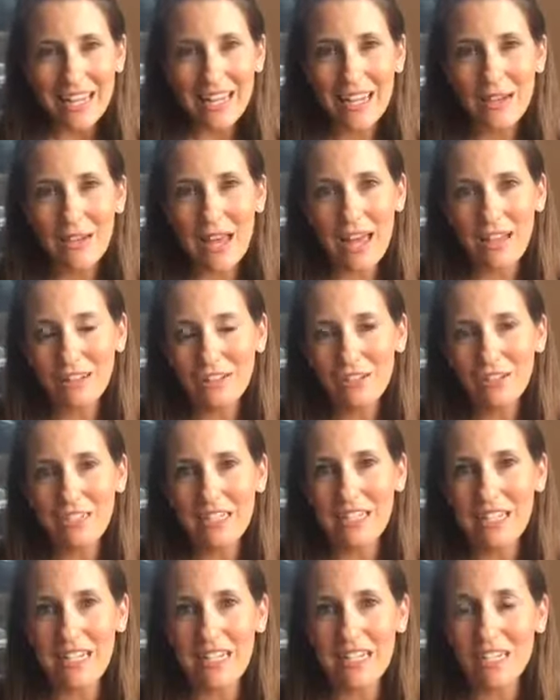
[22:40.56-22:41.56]
it had
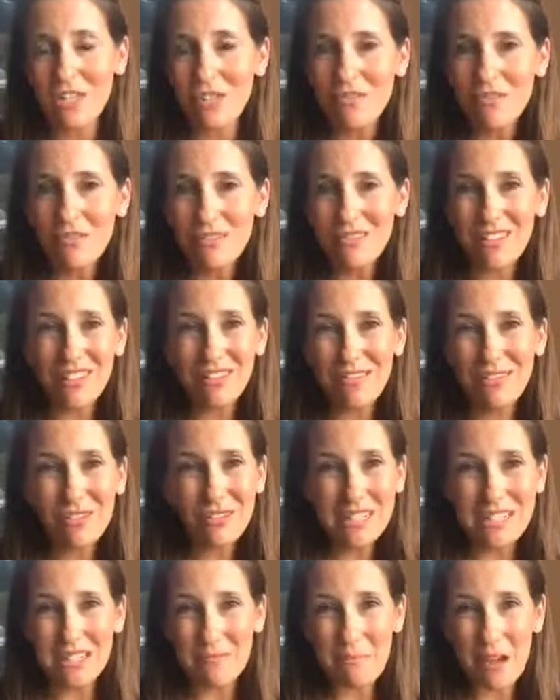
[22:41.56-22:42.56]
gluten in it. So they're
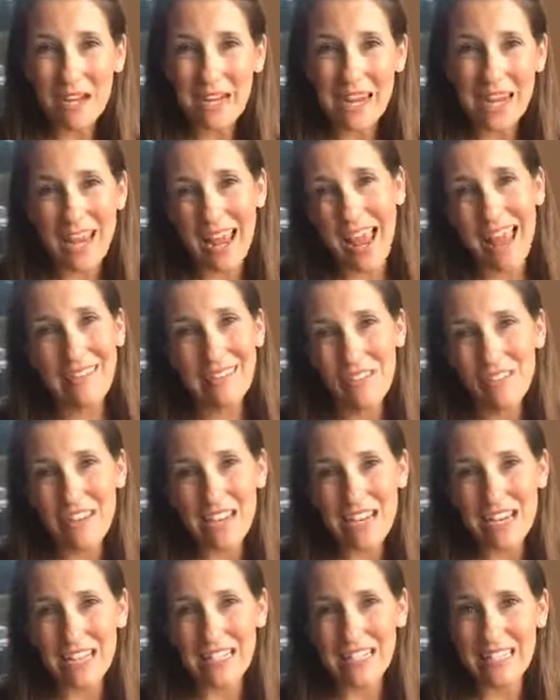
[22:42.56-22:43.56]
losing money, and they're
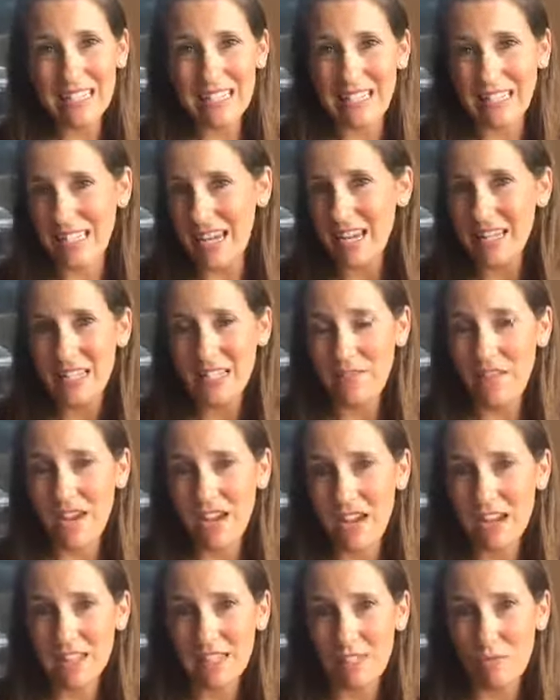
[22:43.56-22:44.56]
getting
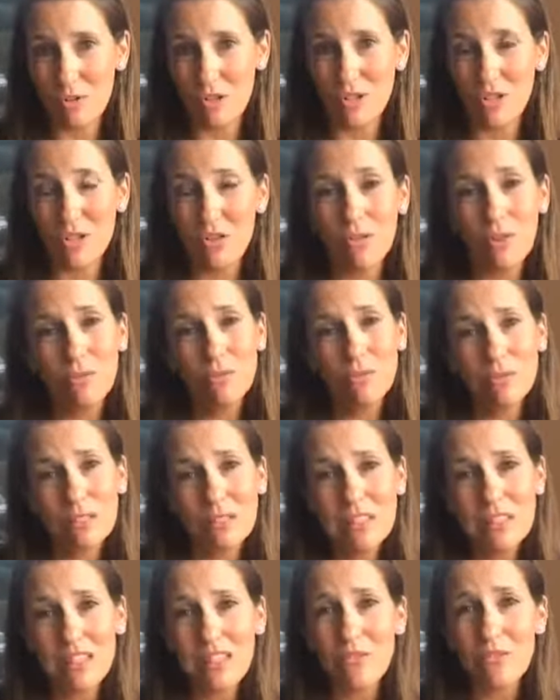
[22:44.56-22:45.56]
dissatisfied customers. So I
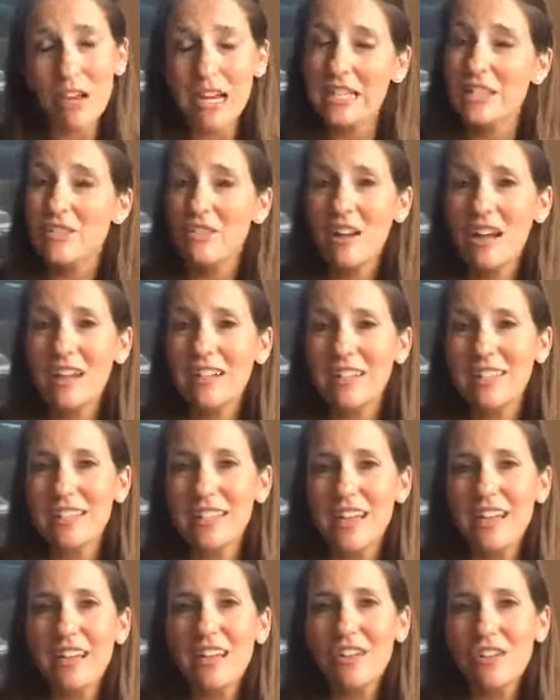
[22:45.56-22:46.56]
really think restaurants
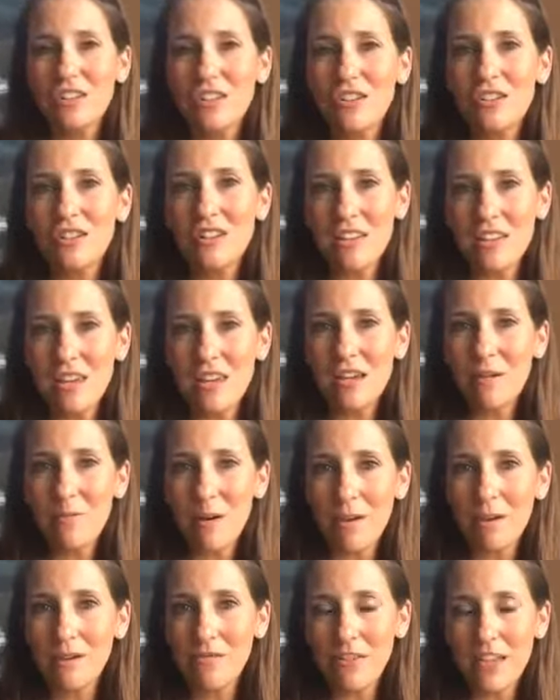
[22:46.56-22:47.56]
should think
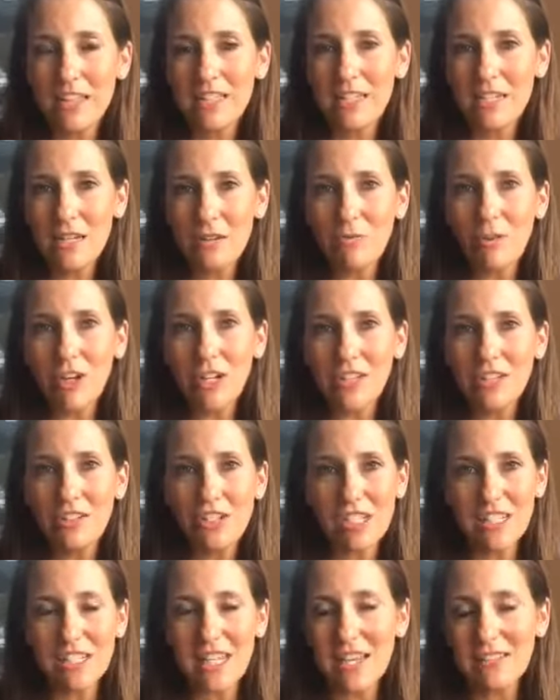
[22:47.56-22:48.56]
about investing in one and
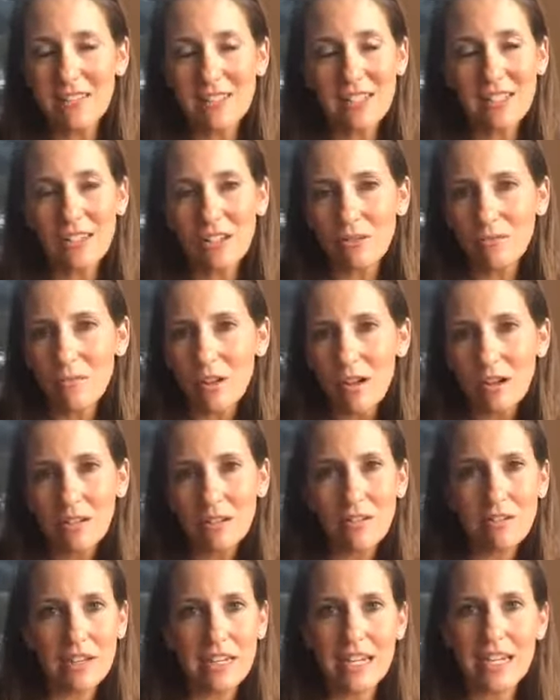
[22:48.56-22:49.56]
just testing their raw
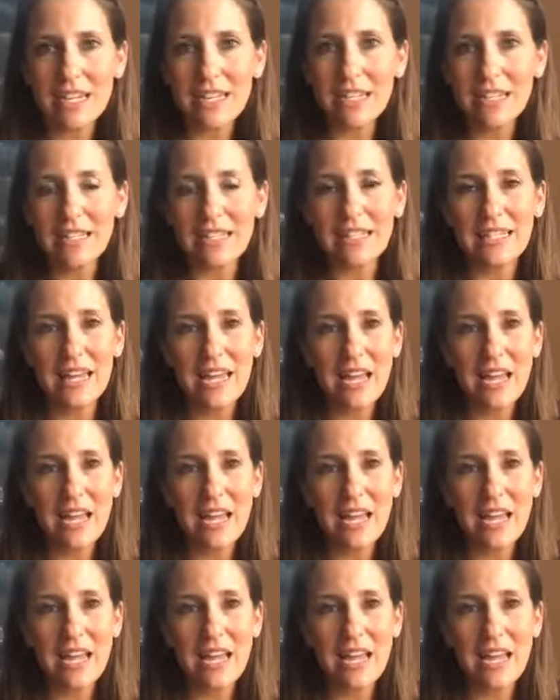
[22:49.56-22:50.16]
ingredients,